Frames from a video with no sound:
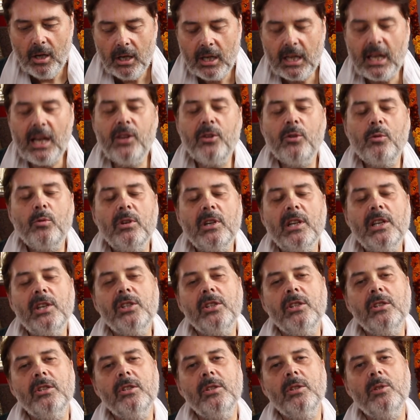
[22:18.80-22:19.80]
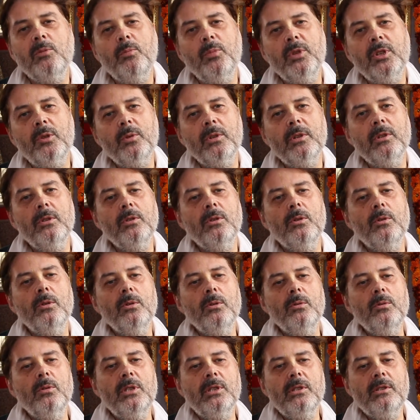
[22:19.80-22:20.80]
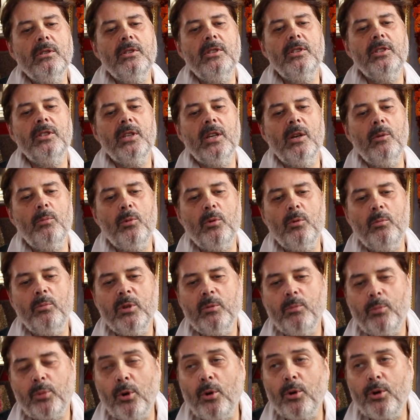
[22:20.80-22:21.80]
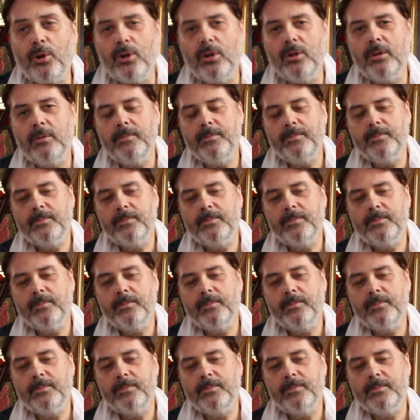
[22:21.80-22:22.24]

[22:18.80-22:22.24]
can the relationship between the Guru and the disciple be broken?